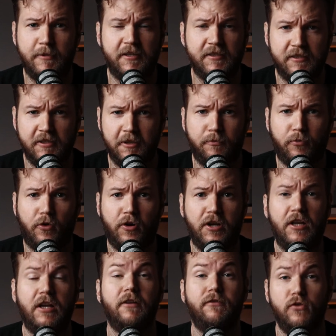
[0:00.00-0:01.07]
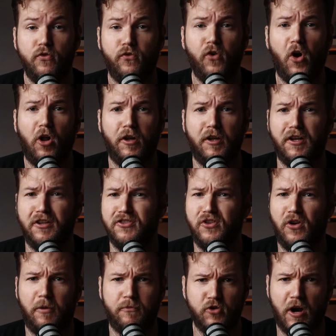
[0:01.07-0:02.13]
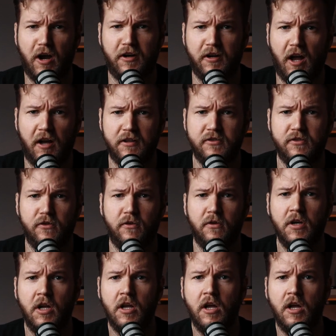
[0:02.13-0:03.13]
and slippery if you fall in. So I'm trying not to.